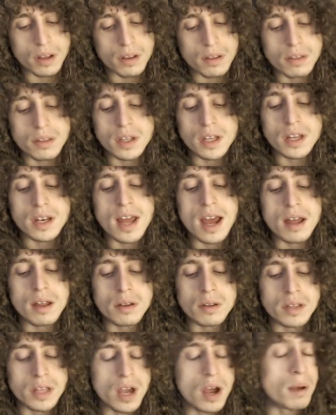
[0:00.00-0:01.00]

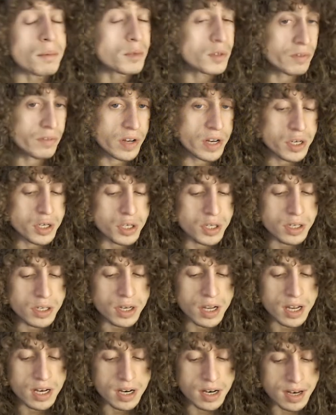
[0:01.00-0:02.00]
the observation
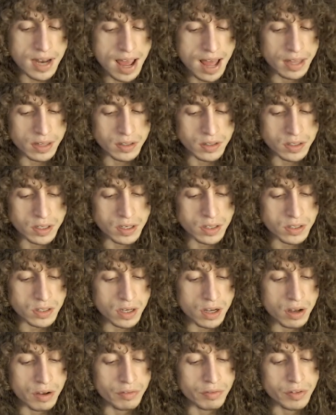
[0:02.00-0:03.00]
and analysis
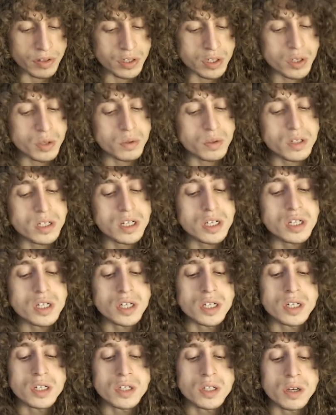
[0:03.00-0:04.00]
of the
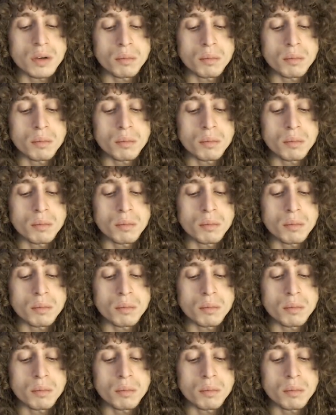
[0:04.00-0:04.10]
Jyotishi's